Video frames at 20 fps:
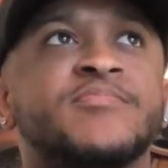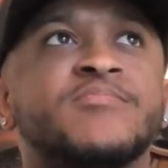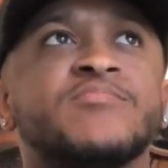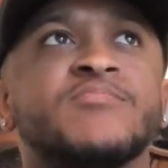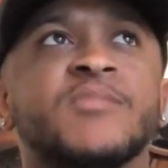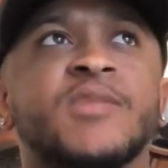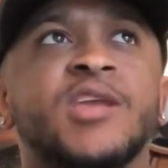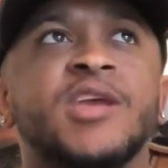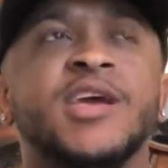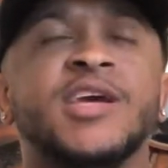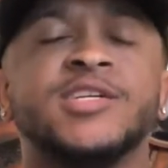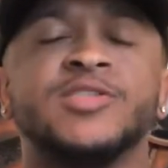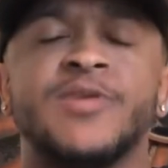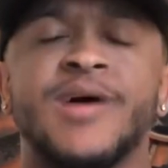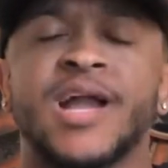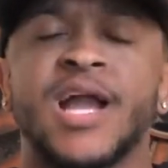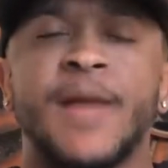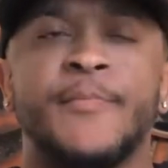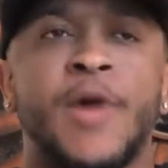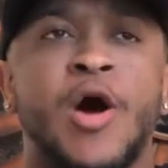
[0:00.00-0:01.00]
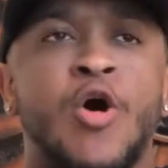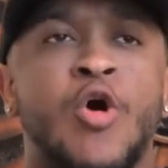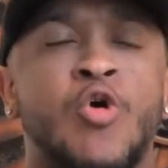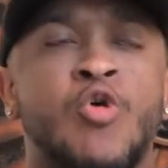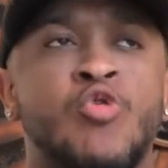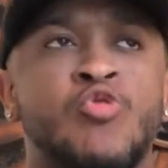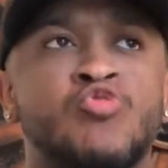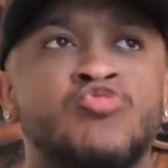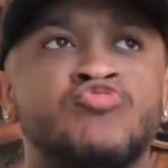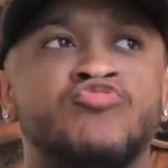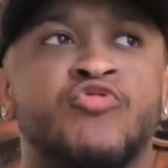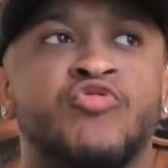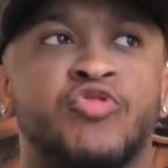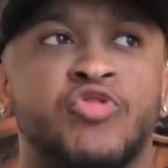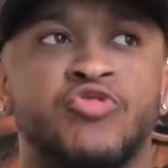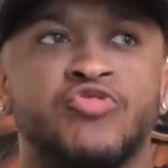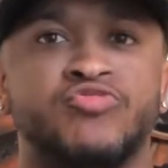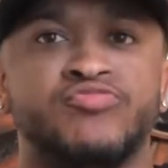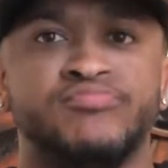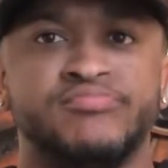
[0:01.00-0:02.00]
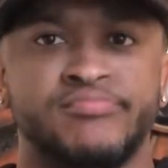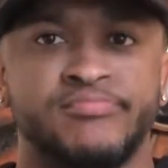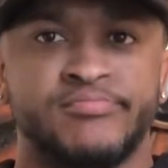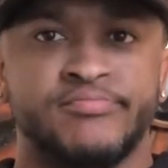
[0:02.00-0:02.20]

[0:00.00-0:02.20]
yeah, so I got my own room